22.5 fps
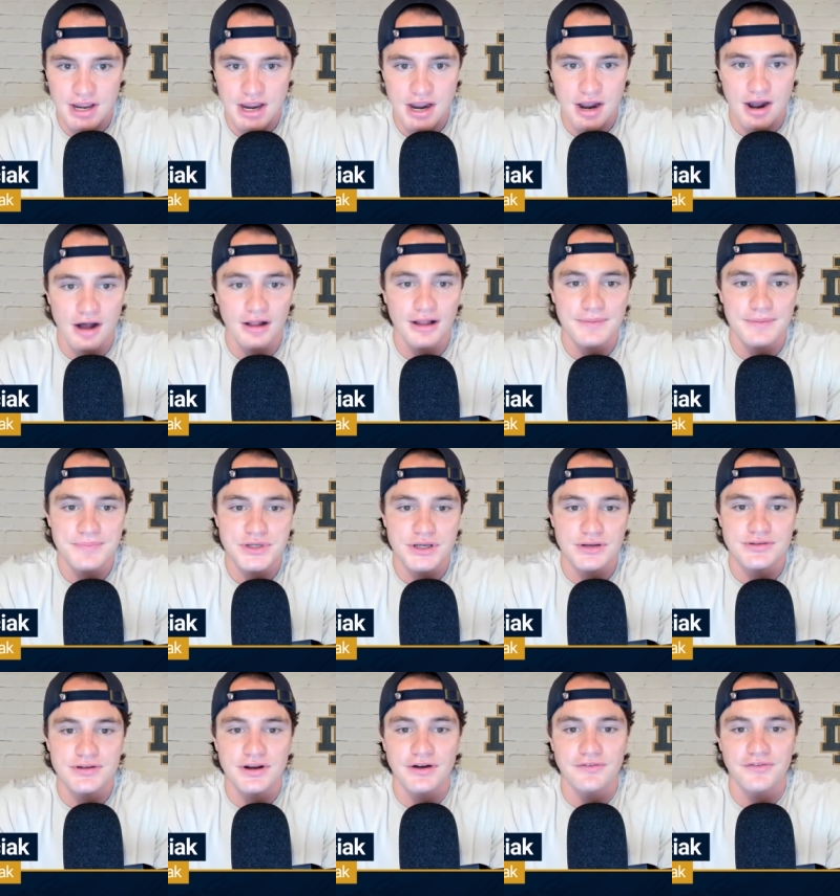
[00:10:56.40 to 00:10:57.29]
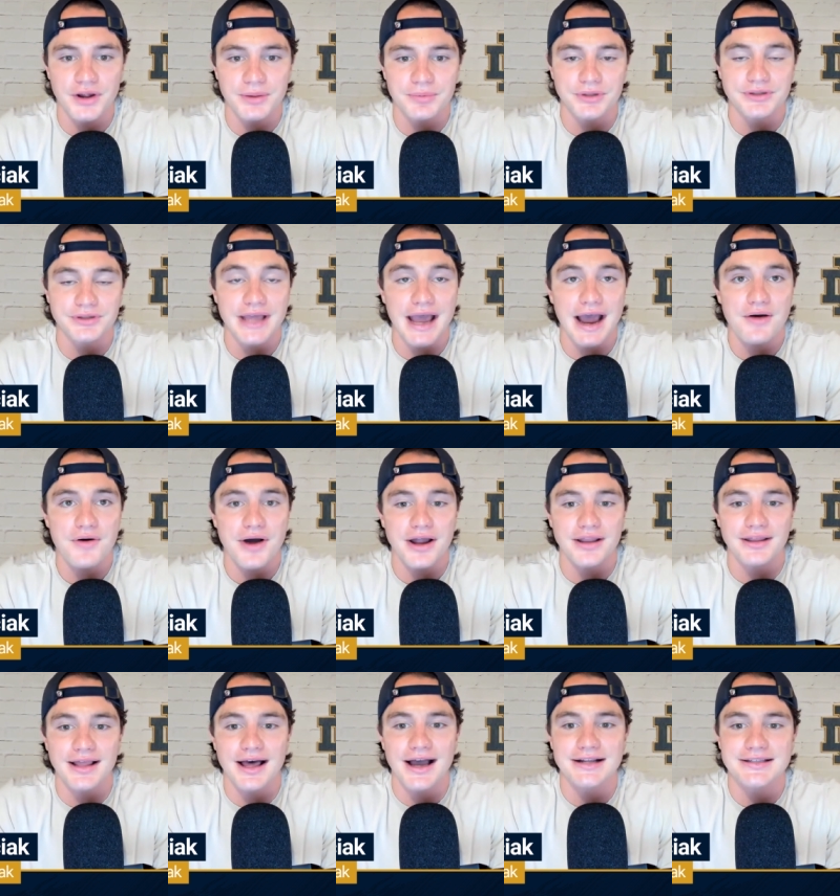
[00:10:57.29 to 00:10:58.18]
All episodes are available now
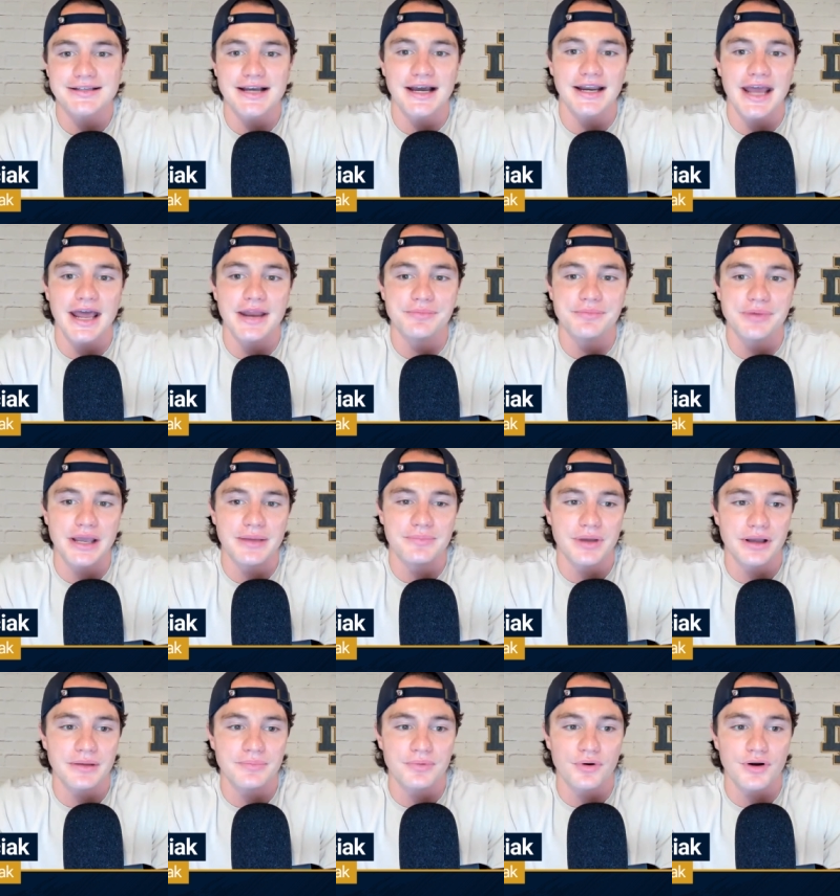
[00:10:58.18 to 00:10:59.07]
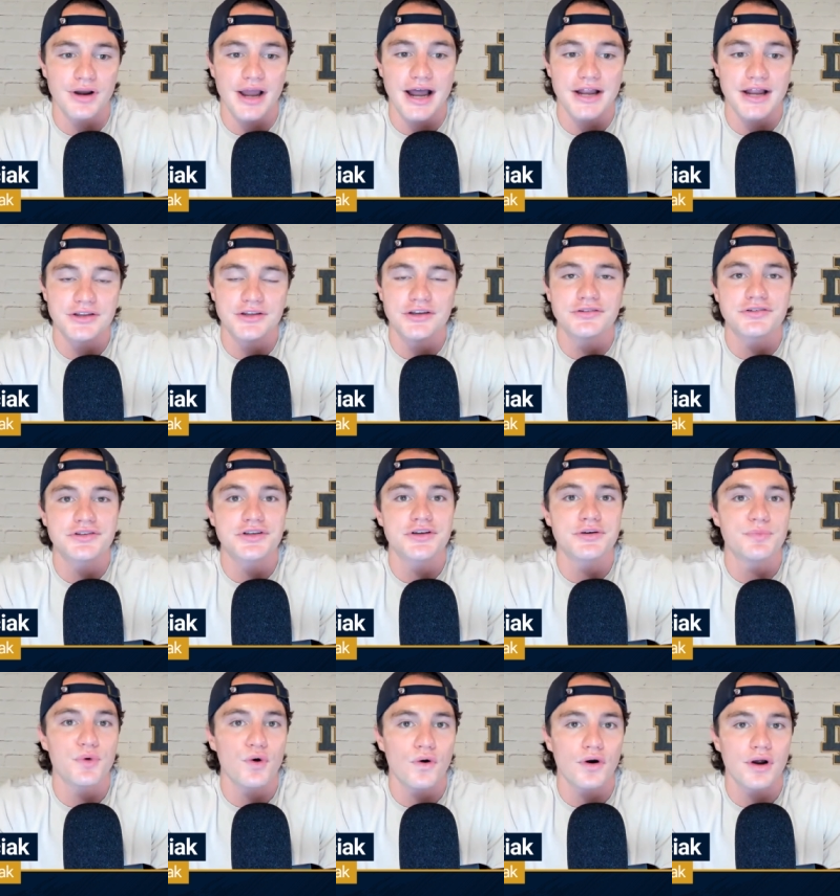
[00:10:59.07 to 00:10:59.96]
on Locked On N B A Big Board on
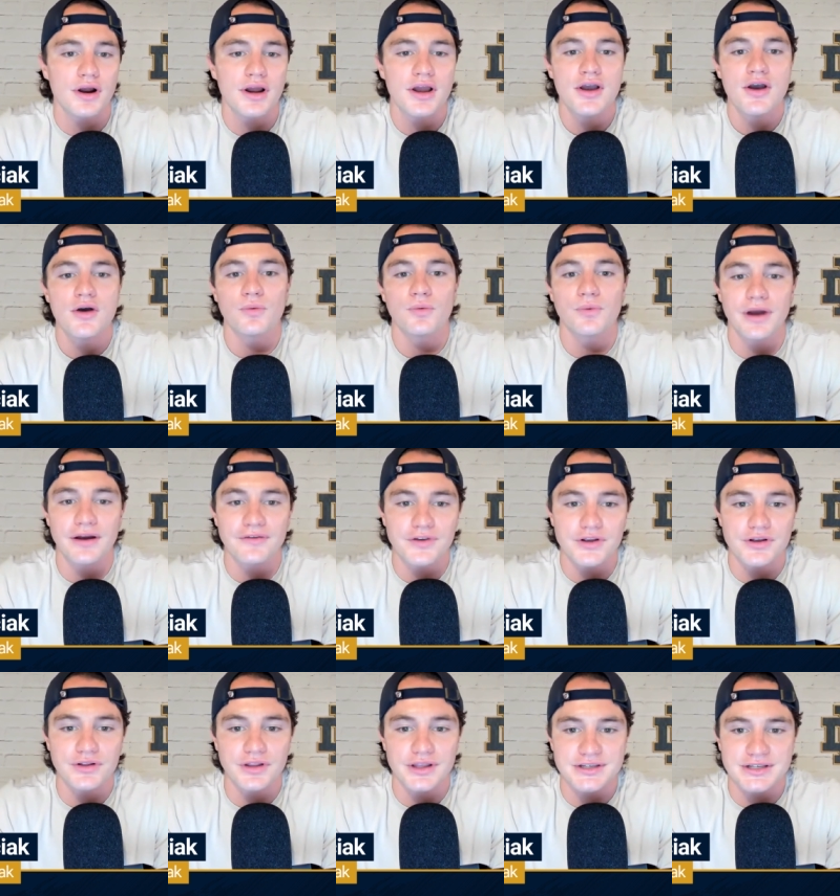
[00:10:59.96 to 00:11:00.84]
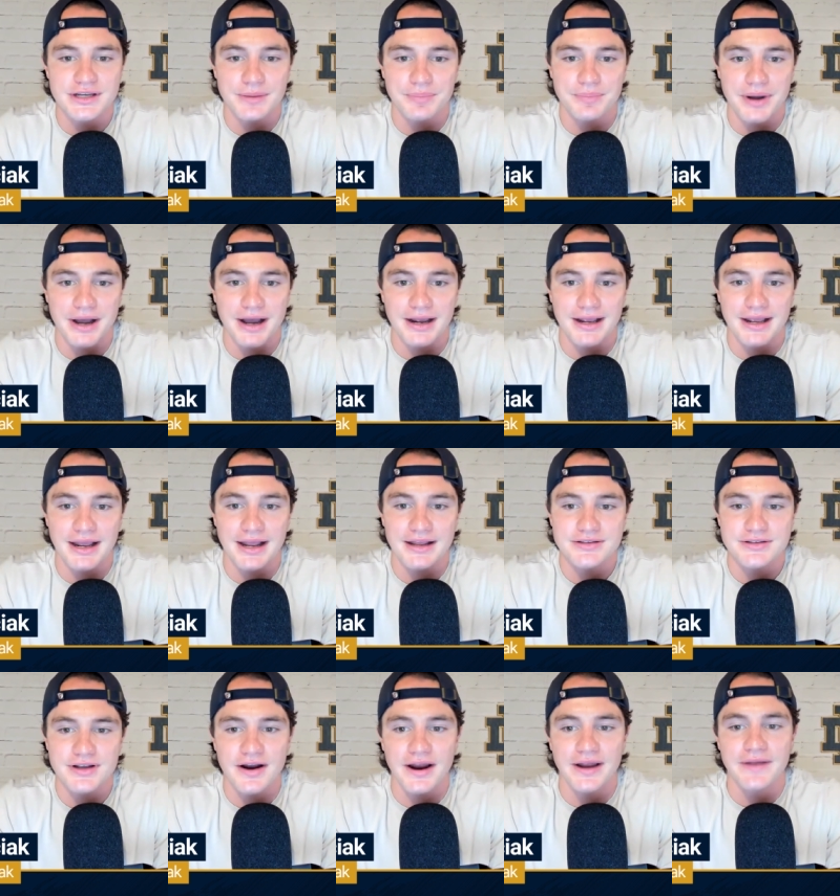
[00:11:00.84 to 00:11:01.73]
YouTube or wherever you listen to
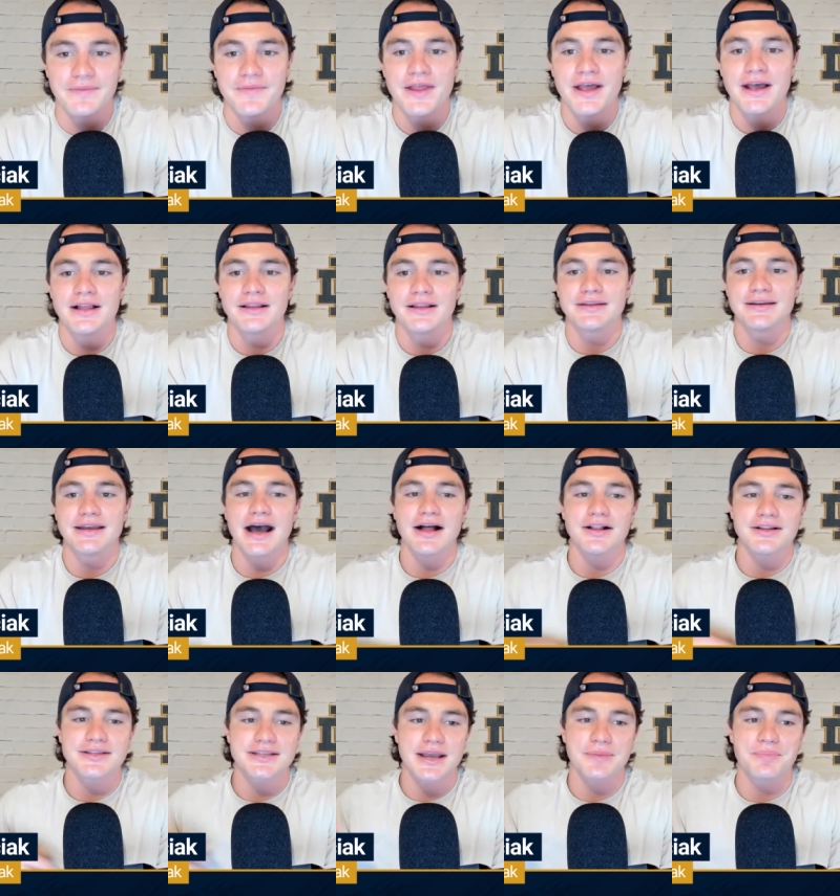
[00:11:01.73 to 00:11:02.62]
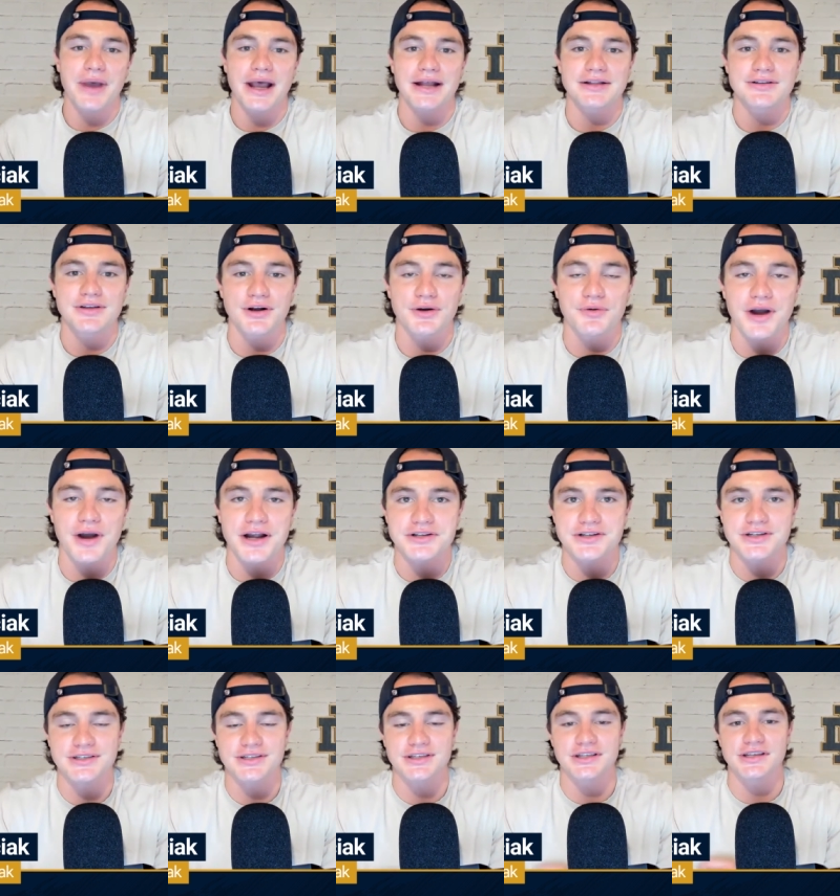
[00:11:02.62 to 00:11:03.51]
podcasts. All right, now let's get back to your
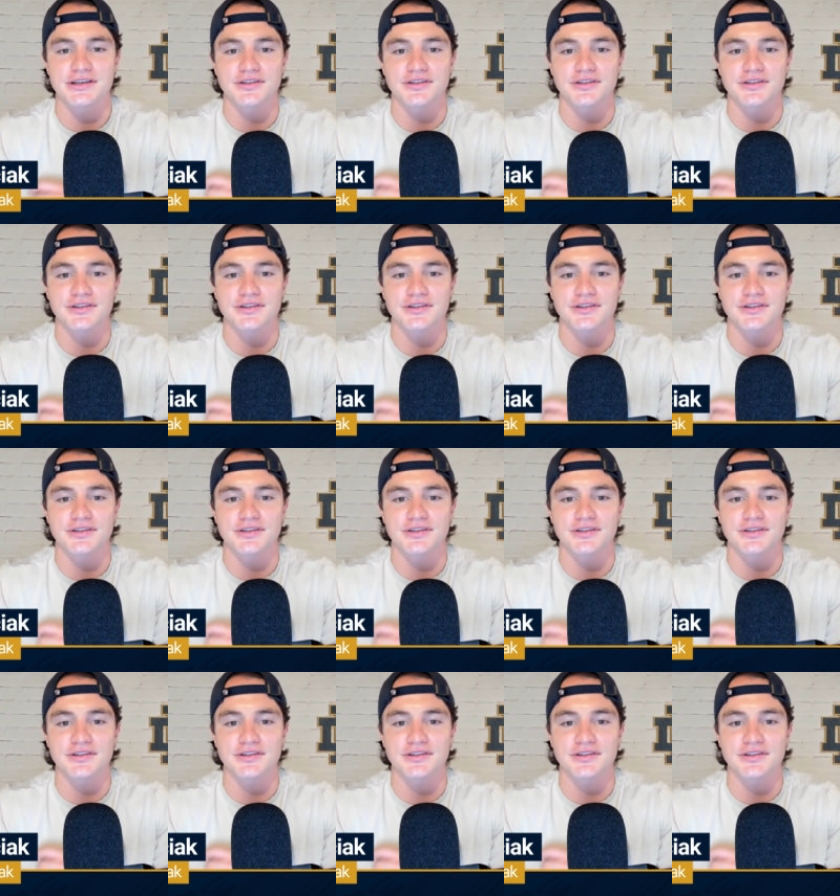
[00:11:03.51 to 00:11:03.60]
questions, and this